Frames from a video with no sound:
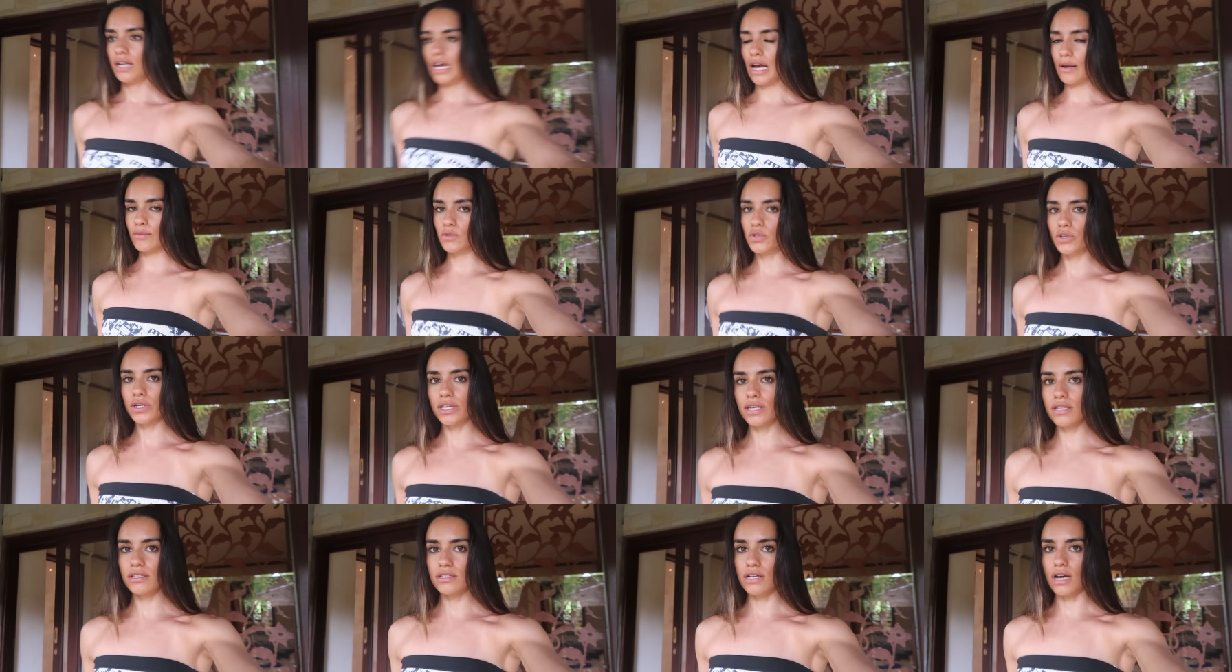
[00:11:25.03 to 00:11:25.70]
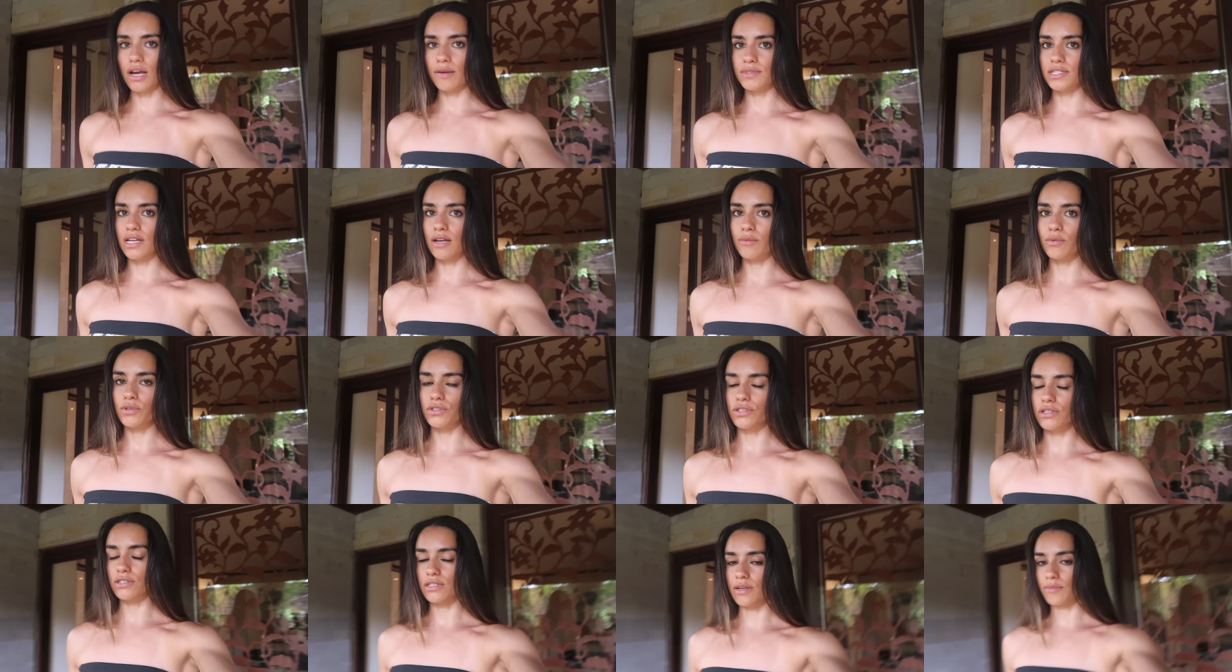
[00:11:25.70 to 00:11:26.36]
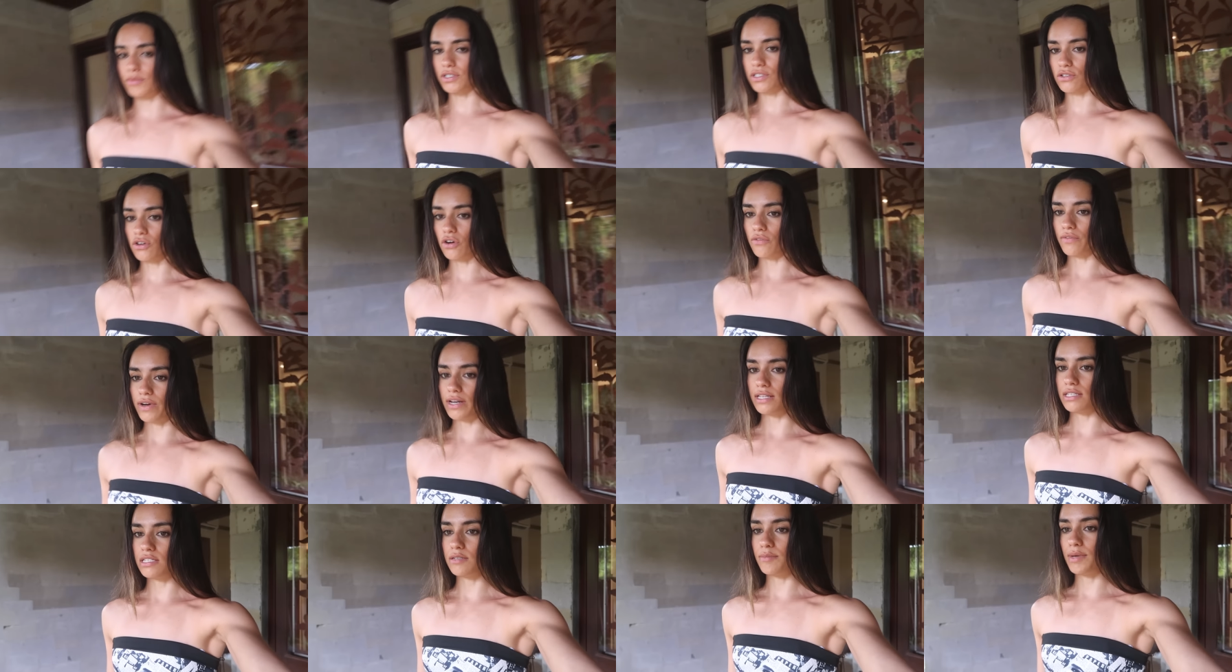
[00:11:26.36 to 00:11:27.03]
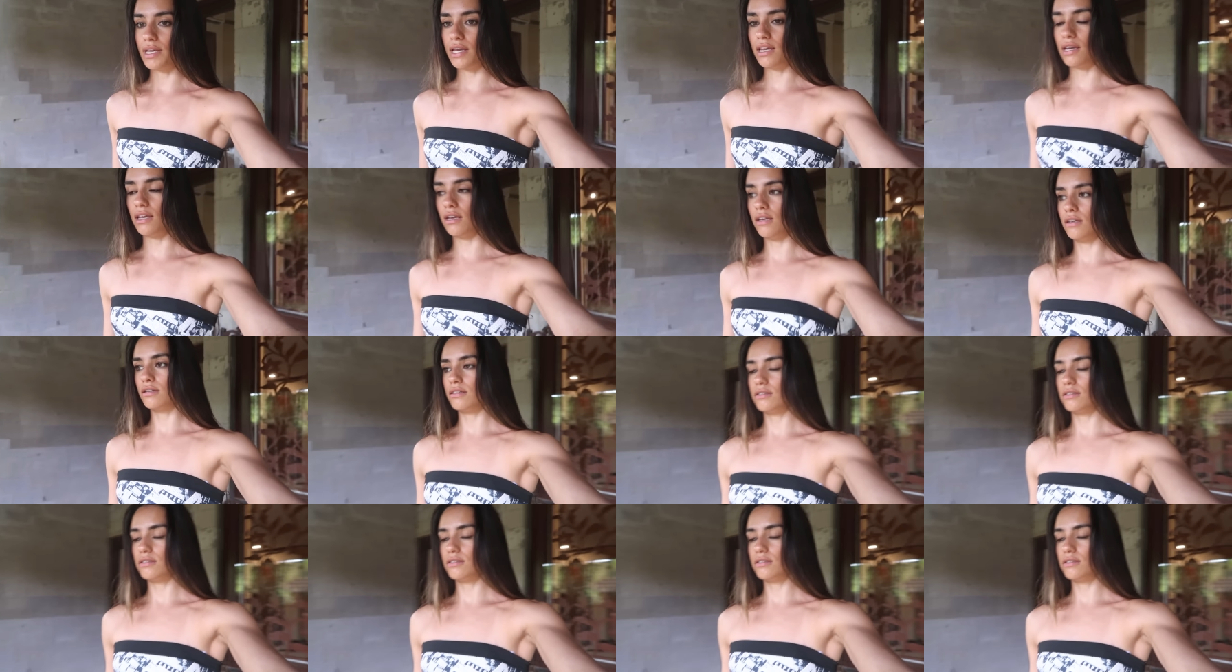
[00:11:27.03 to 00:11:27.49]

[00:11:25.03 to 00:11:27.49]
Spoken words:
I'm talking in timetables because I'm just not ready to be